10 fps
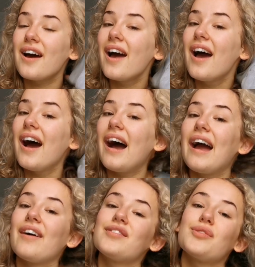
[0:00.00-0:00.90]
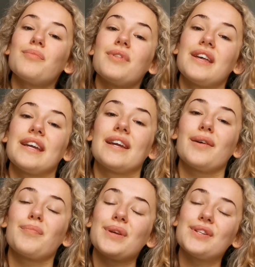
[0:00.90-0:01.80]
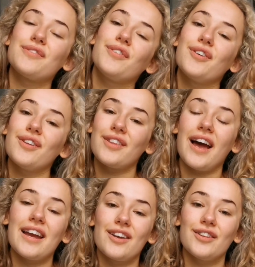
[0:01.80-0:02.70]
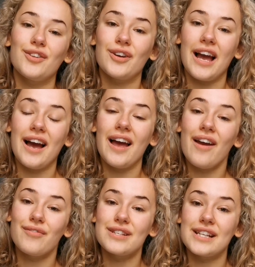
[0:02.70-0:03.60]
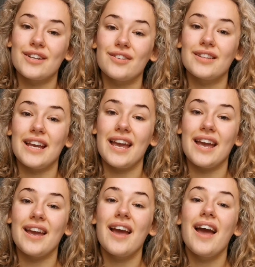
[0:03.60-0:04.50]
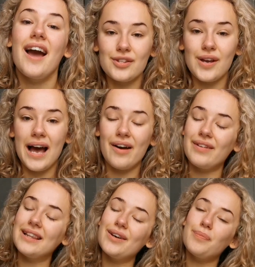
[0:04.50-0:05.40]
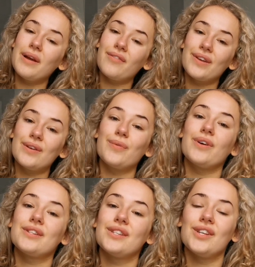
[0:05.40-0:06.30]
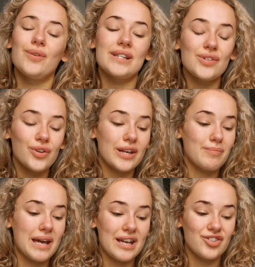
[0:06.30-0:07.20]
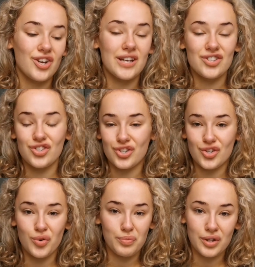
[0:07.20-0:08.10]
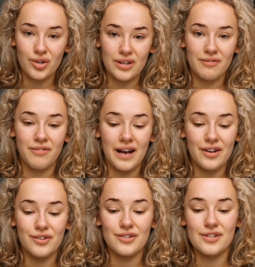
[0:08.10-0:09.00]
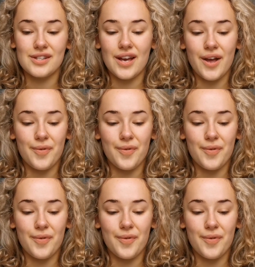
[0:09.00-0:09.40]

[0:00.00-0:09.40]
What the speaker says: that I have something beautiful that I can look at every single day. I also have a little bit of uni work to do. It's nothing major, it's just uploading files,